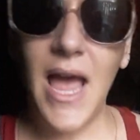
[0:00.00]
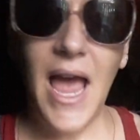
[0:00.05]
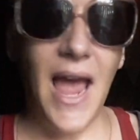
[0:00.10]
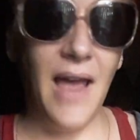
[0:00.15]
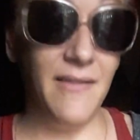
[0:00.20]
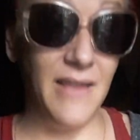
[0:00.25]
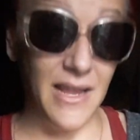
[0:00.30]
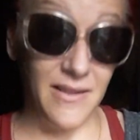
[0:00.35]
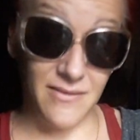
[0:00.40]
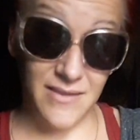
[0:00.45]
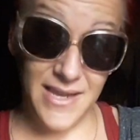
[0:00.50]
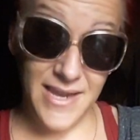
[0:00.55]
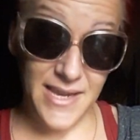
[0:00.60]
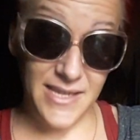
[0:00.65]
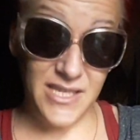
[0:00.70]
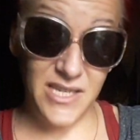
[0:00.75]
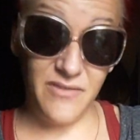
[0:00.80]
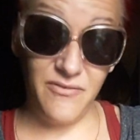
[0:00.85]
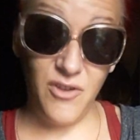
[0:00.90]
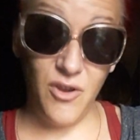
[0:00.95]
And at
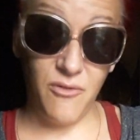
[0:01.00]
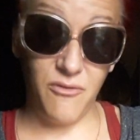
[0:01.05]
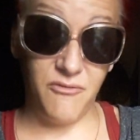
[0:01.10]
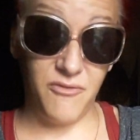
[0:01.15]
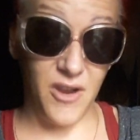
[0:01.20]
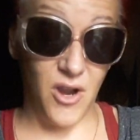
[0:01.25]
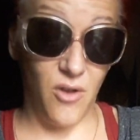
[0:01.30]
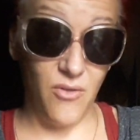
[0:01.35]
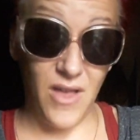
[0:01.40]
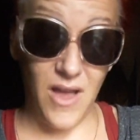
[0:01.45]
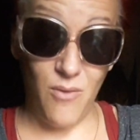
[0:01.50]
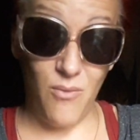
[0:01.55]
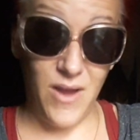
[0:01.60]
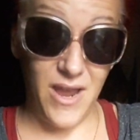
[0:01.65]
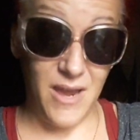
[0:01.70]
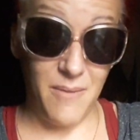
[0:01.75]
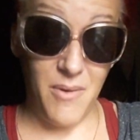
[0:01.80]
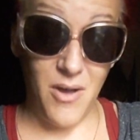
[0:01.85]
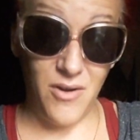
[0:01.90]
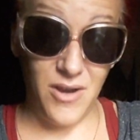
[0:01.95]
least if you feel that
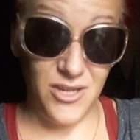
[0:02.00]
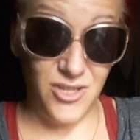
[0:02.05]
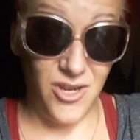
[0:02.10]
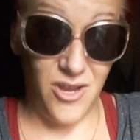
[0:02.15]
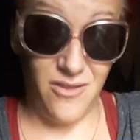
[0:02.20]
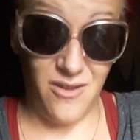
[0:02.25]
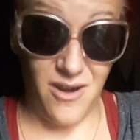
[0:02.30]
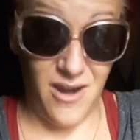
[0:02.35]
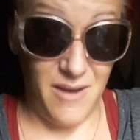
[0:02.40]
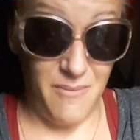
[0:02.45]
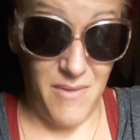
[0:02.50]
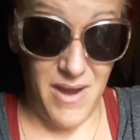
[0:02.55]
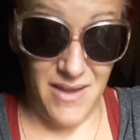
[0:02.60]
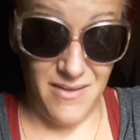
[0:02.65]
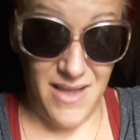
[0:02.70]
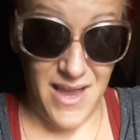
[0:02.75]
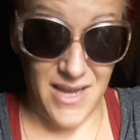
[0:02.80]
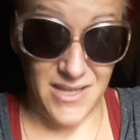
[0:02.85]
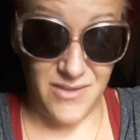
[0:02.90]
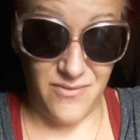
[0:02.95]
way about each other, it might
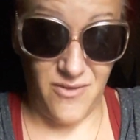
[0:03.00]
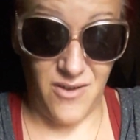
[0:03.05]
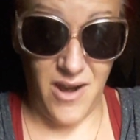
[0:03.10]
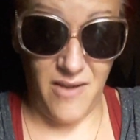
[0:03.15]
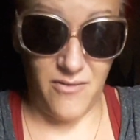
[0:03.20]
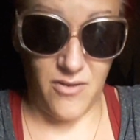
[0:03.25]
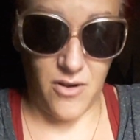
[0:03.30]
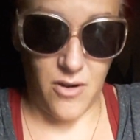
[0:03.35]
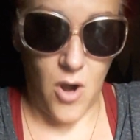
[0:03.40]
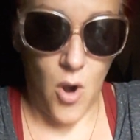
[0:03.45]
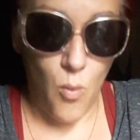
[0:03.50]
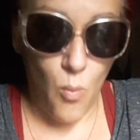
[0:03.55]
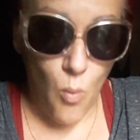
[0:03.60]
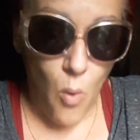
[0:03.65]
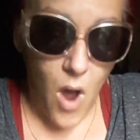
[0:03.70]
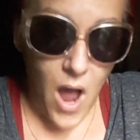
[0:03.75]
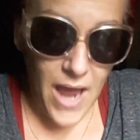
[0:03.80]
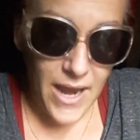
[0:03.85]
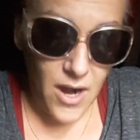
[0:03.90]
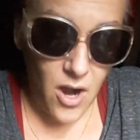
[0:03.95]
last forever.
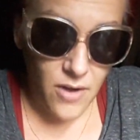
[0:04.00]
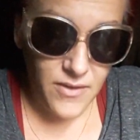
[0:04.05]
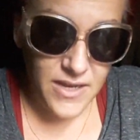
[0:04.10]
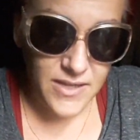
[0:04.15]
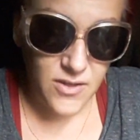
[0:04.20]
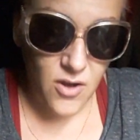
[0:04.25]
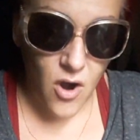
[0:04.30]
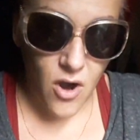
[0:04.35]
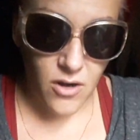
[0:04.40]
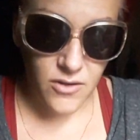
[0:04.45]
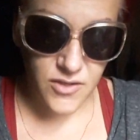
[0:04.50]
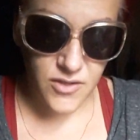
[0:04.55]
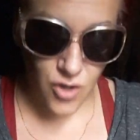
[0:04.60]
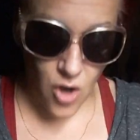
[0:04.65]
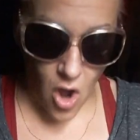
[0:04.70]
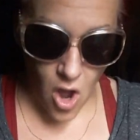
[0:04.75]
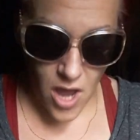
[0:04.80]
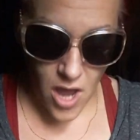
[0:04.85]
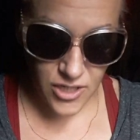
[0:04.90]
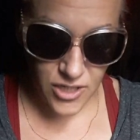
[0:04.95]
Why are these cards
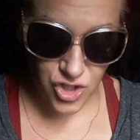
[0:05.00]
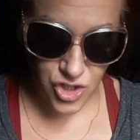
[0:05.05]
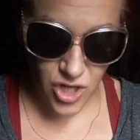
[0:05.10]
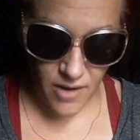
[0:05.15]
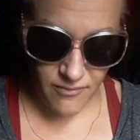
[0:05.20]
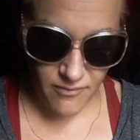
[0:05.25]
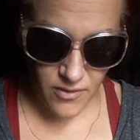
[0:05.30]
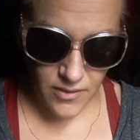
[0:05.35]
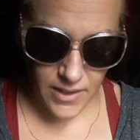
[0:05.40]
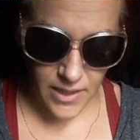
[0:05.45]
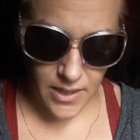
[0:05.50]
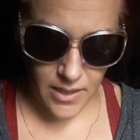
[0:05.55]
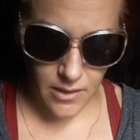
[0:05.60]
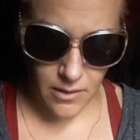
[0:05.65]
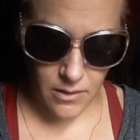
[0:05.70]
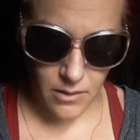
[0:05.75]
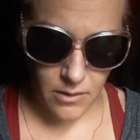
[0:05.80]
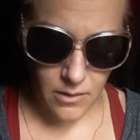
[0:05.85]
not shuffling?